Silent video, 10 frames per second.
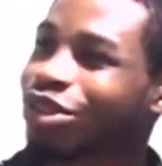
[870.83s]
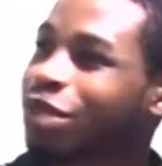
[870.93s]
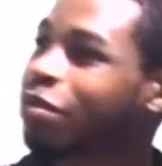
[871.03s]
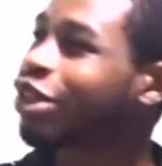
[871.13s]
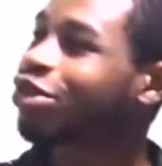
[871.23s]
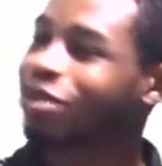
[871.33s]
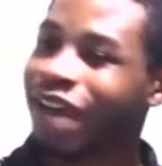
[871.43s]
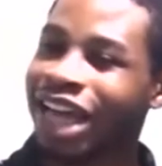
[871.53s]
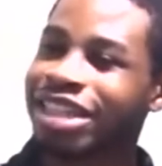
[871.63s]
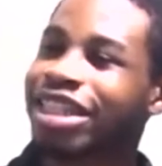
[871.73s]
to speak to
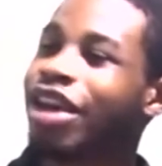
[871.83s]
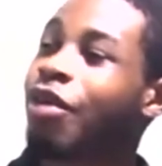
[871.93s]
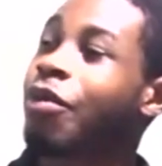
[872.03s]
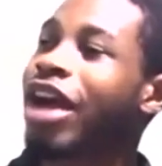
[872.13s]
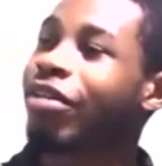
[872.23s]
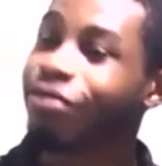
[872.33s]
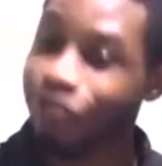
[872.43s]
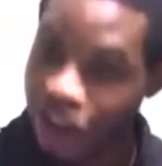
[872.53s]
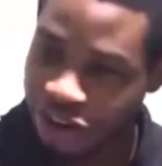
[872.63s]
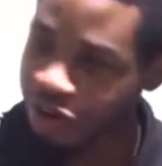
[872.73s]
us. We are very